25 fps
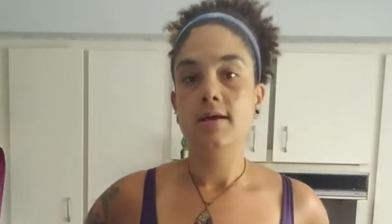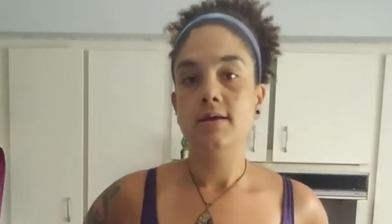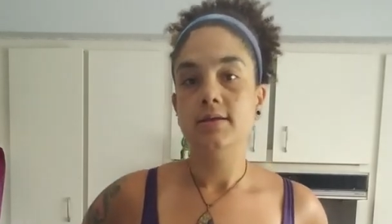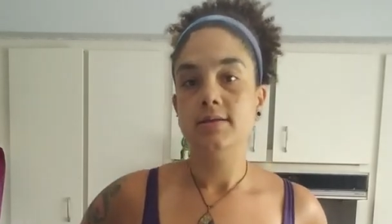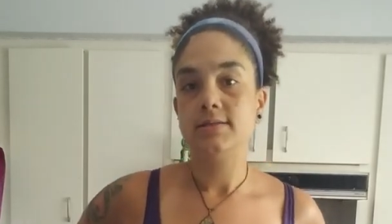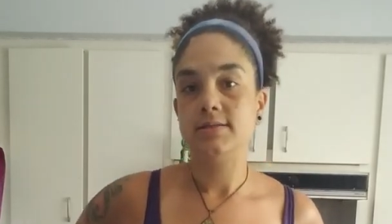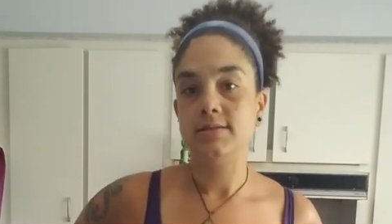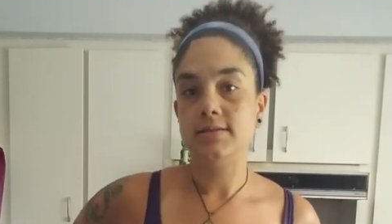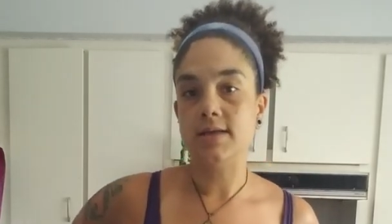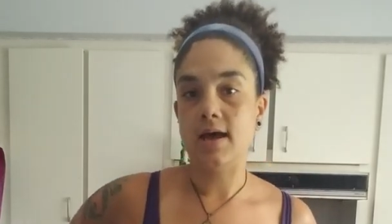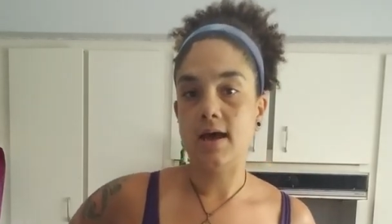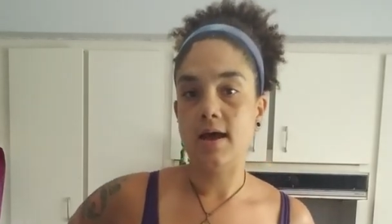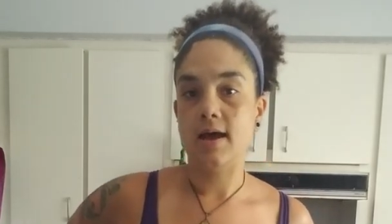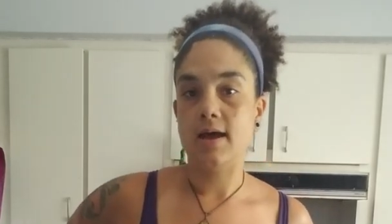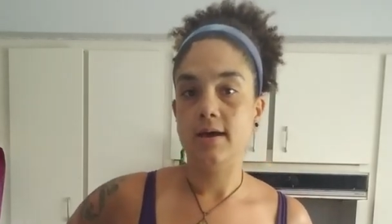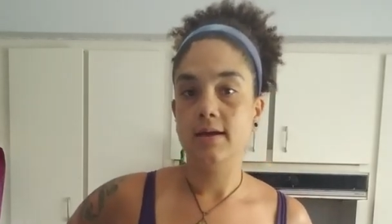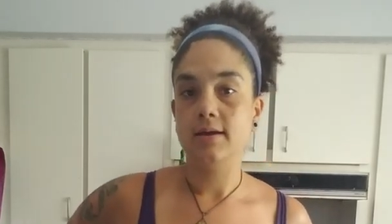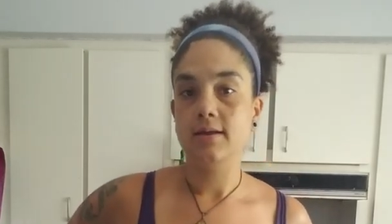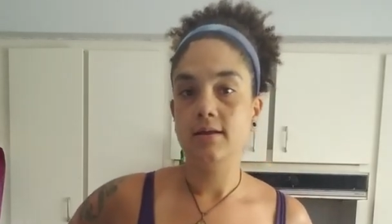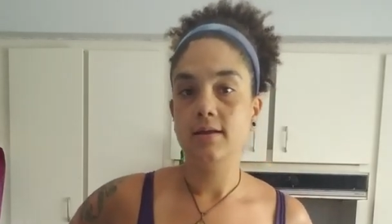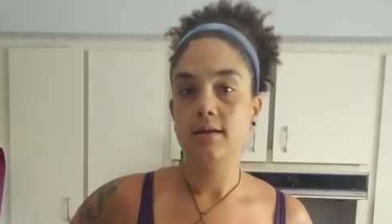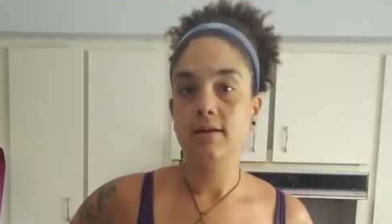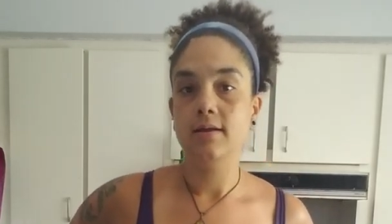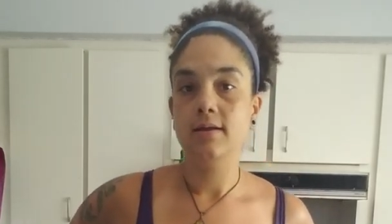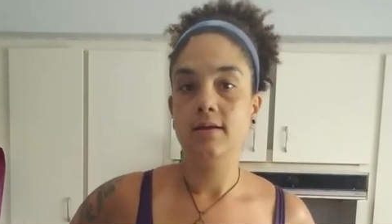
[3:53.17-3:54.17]
side,
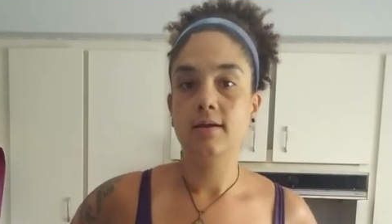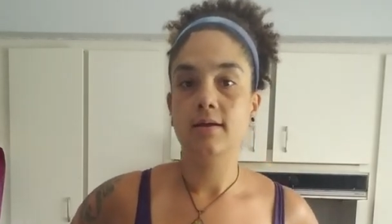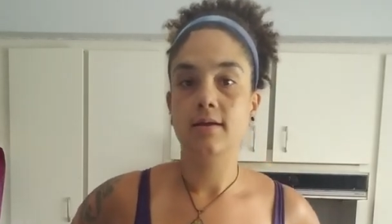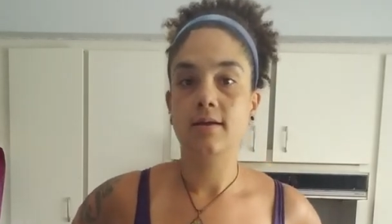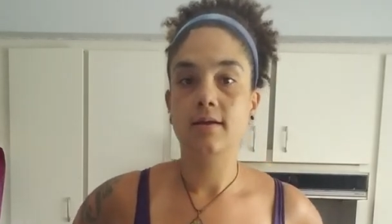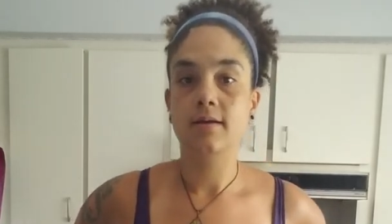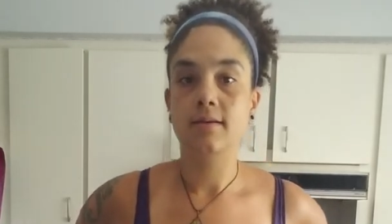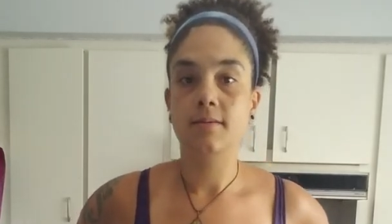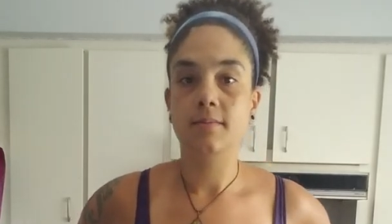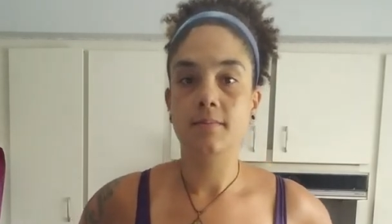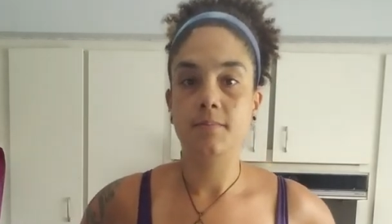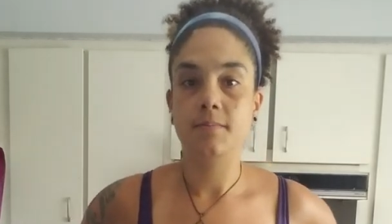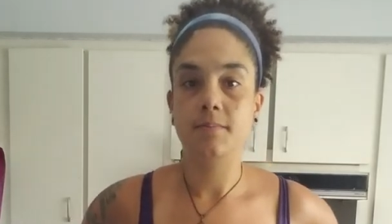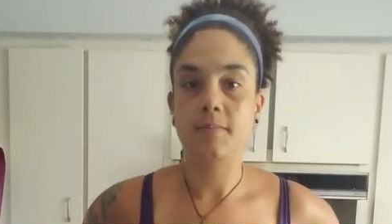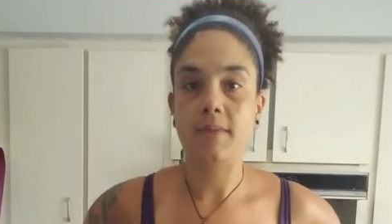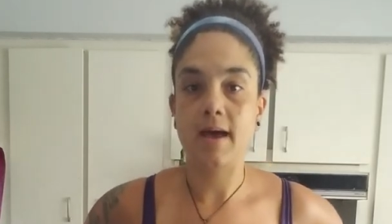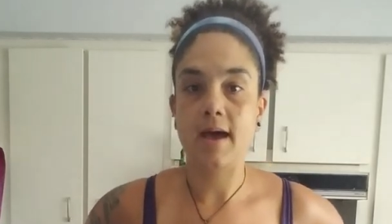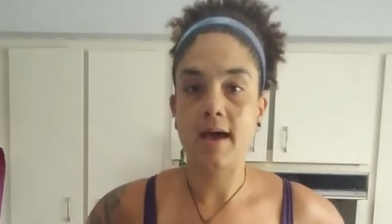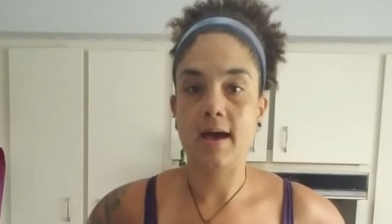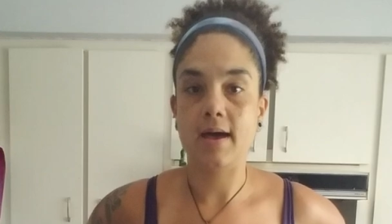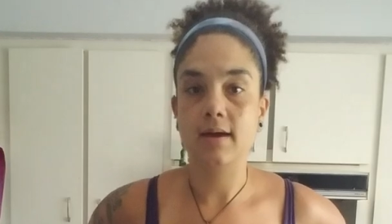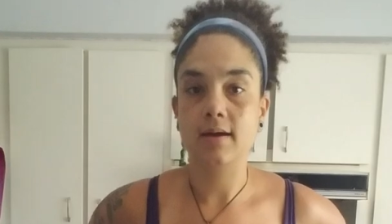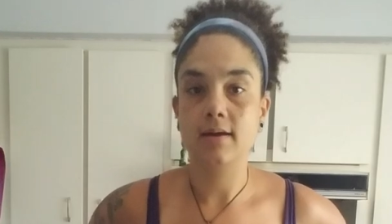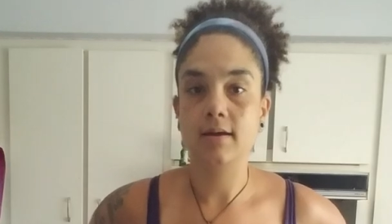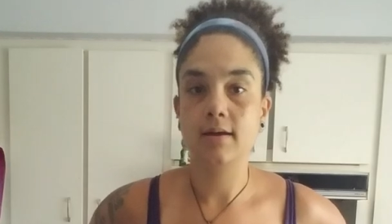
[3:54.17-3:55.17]

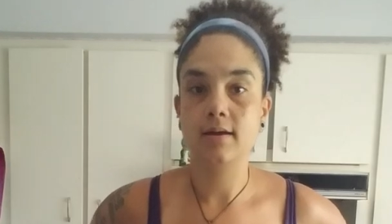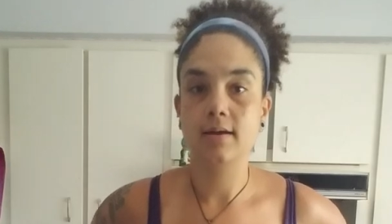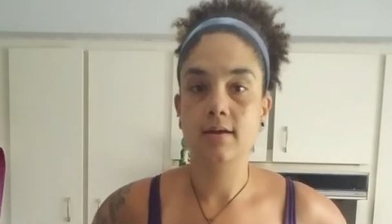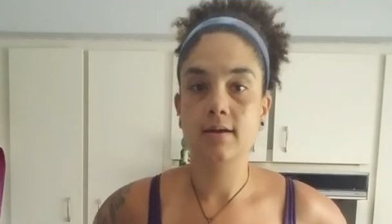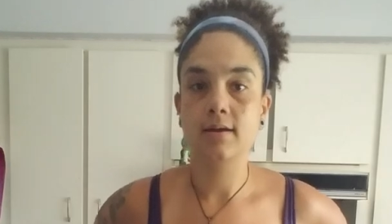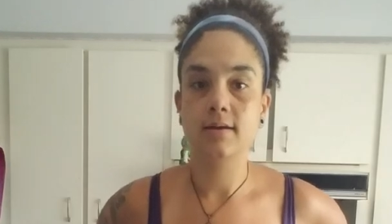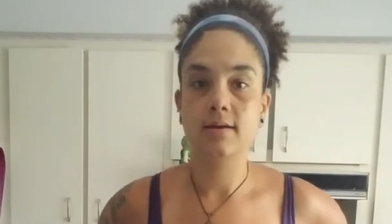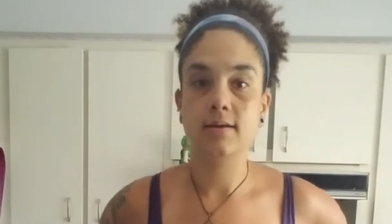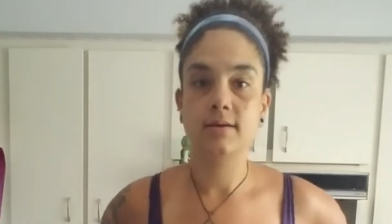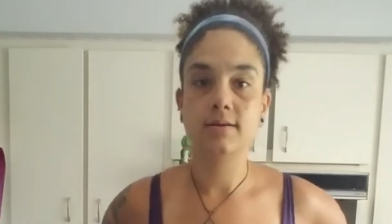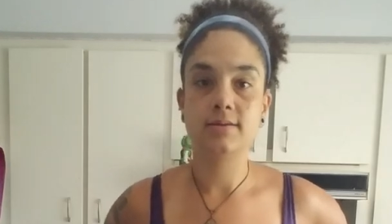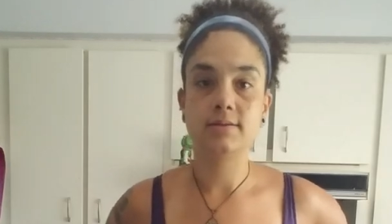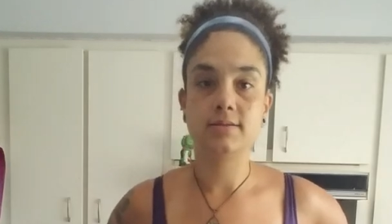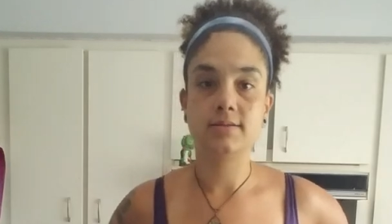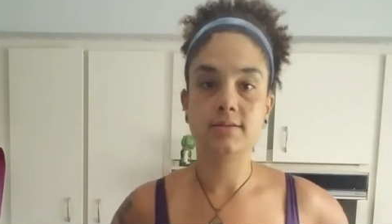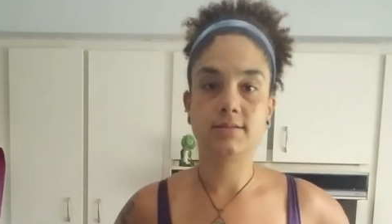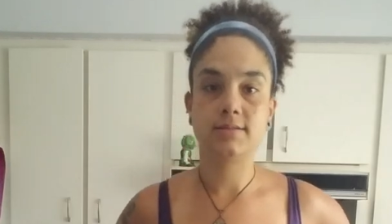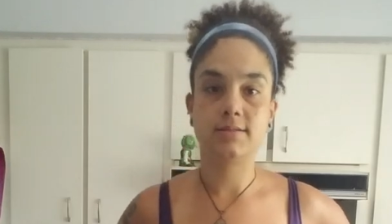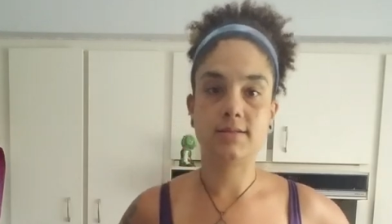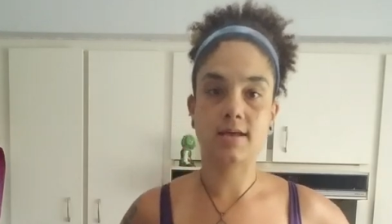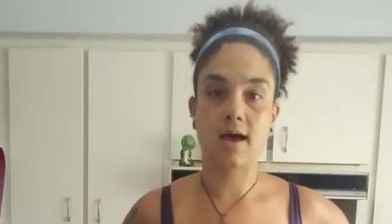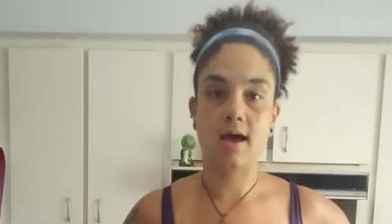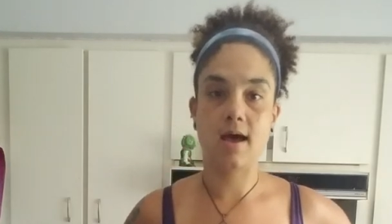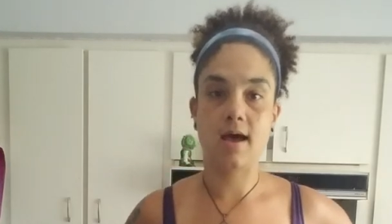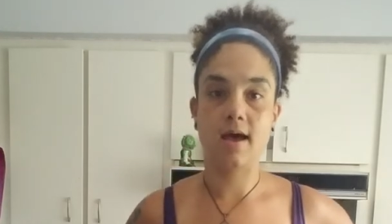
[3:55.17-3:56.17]
back,
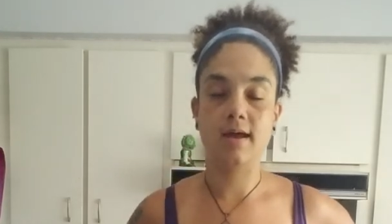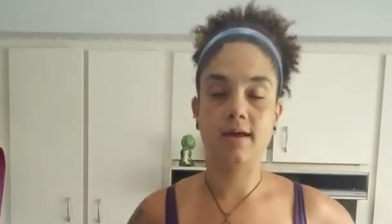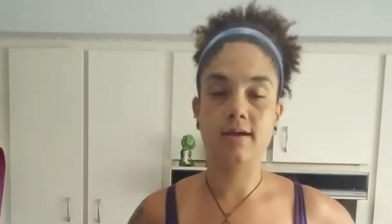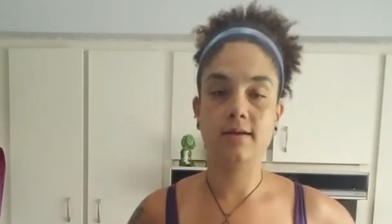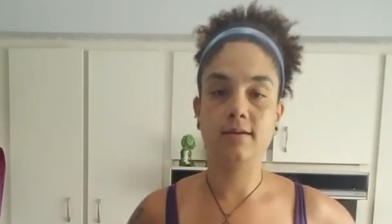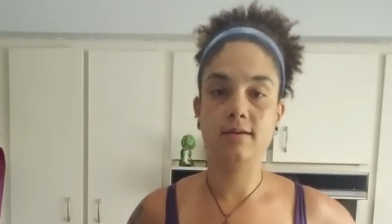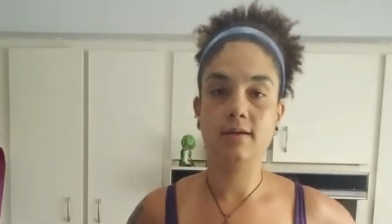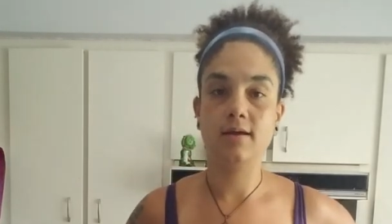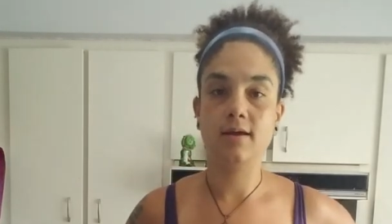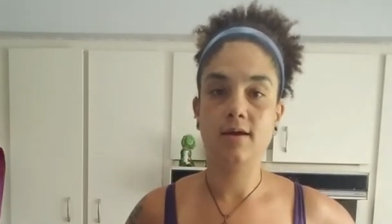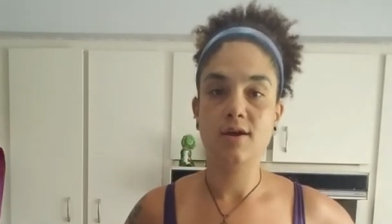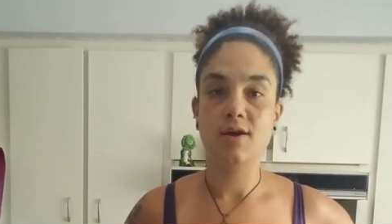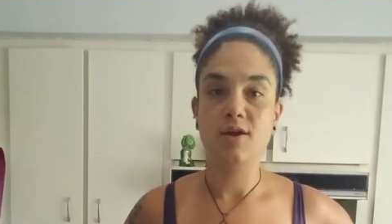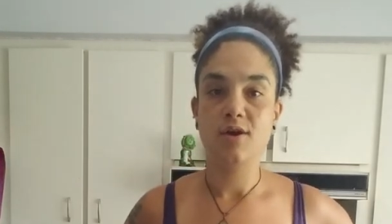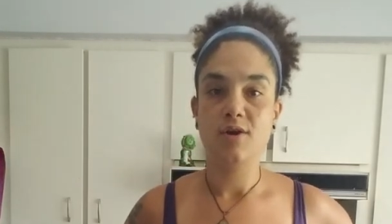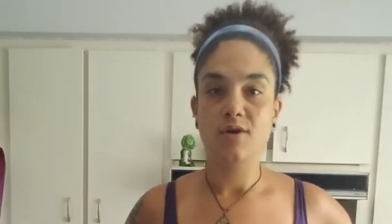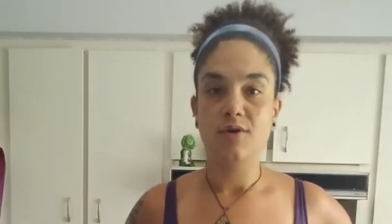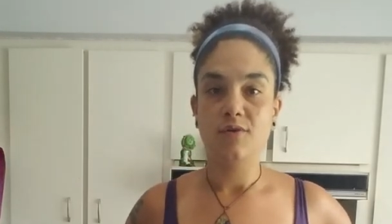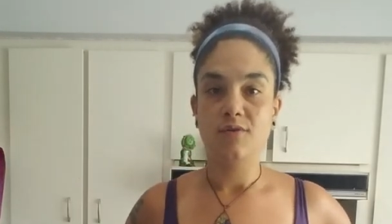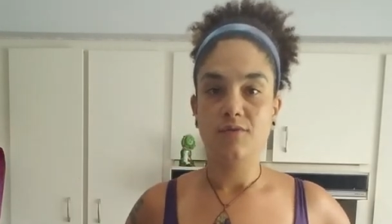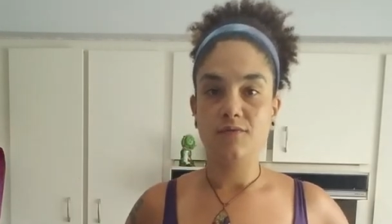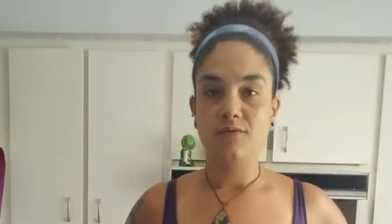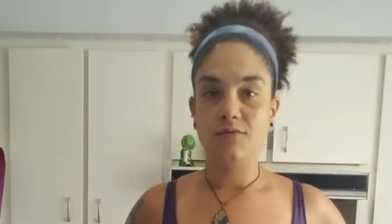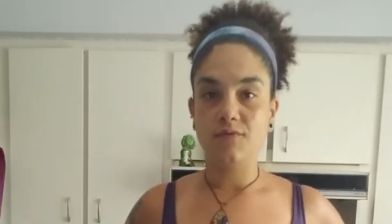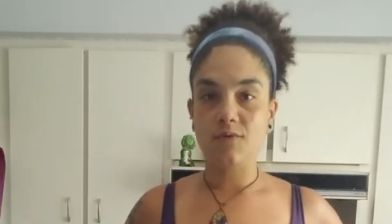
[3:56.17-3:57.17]
side,
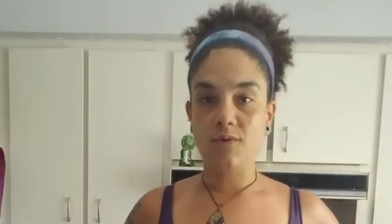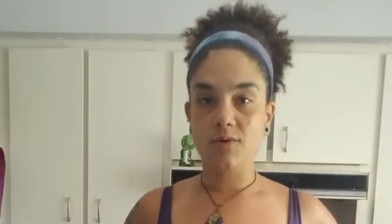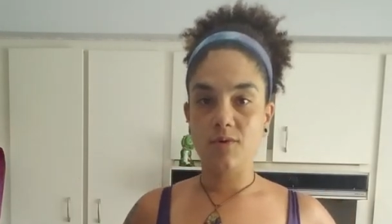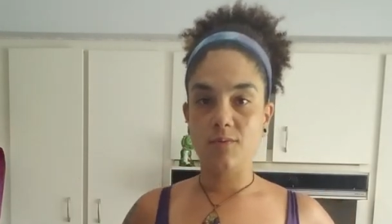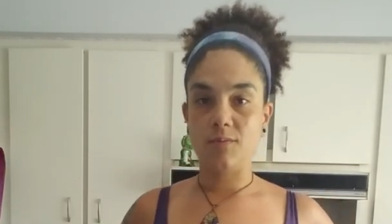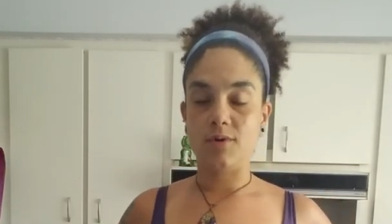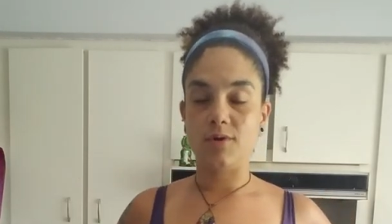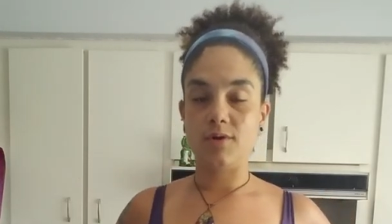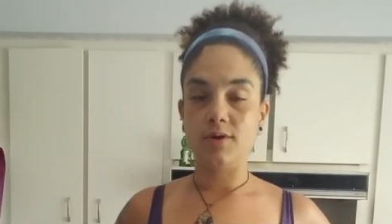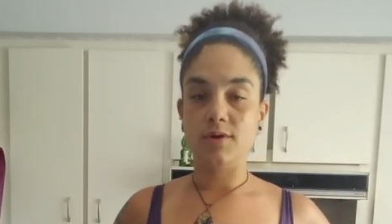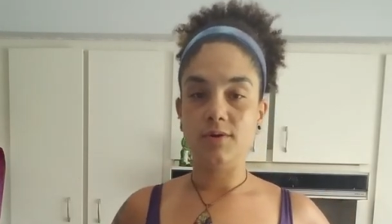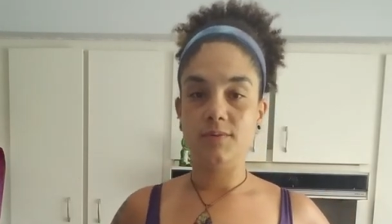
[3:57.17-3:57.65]
forward.